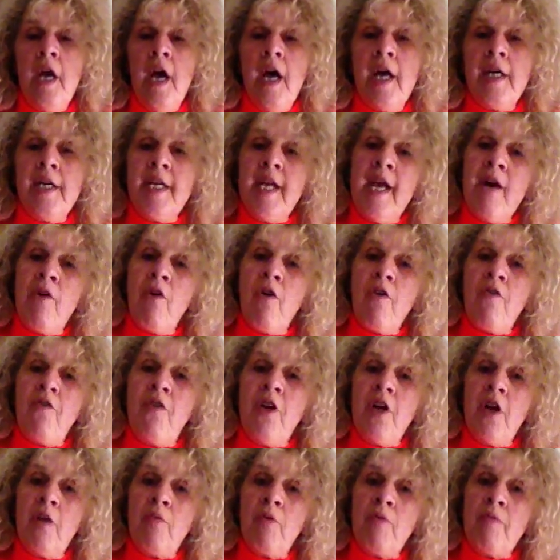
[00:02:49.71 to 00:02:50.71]
and now I
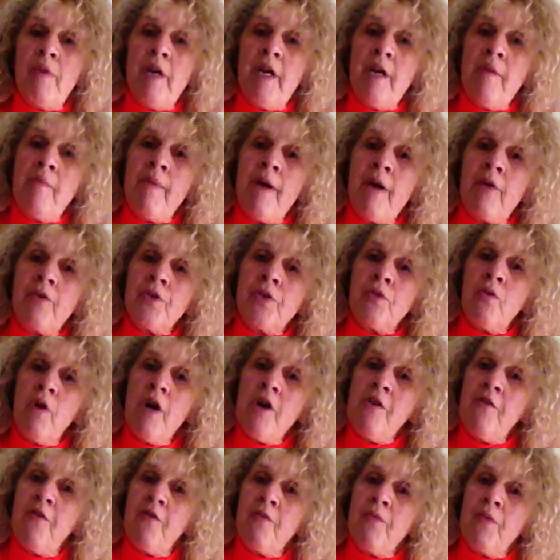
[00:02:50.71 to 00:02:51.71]
feel I'm a million miles
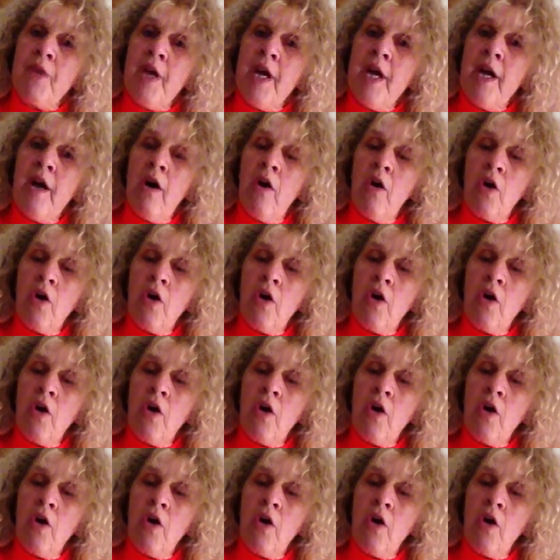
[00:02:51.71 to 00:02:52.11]
away from that.